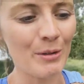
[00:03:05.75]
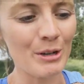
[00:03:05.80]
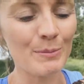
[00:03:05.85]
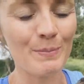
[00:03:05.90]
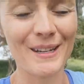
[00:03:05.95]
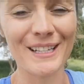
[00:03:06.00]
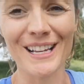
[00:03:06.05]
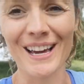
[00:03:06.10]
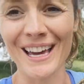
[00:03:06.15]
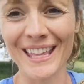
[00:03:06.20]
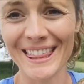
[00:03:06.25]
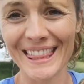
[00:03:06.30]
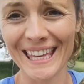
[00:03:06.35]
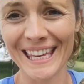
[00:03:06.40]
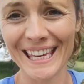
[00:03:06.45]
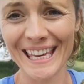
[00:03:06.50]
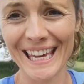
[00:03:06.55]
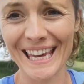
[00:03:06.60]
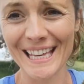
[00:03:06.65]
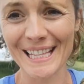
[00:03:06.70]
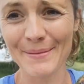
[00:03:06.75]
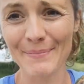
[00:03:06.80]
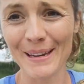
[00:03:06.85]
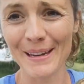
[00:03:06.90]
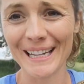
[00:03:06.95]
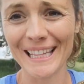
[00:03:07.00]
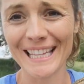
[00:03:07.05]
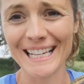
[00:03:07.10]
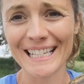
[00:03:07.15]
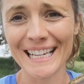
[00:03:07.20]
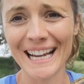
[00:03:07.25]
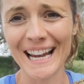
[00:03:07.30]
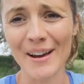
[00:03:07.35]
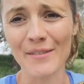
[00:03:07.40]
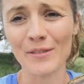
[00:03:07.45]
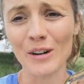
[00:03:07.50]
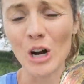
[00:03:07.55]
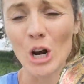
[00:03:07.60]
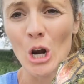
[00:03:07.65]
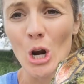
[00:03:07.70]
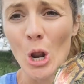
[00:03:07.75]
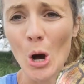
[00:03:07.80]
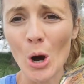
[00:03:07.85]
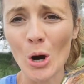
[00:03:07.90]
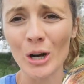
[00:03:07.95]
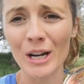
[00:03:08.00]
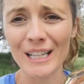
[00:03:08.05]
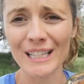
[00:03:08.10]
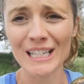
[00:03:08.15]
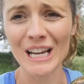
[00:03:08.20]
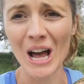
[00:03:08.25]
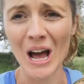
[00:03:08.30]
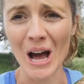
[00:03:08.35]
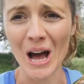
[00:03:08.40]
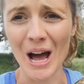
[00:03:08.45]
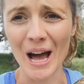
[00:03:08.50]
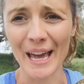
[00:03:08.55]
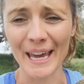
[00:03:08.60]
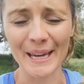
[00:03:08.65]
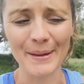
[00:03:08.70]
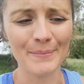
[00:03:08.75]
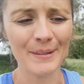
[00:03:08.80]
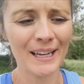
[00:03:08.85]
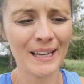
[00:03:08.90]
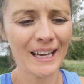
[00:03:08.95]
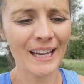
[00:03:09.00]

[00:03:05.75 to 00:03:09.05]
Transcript: which means I think it's been in this canal for a long time.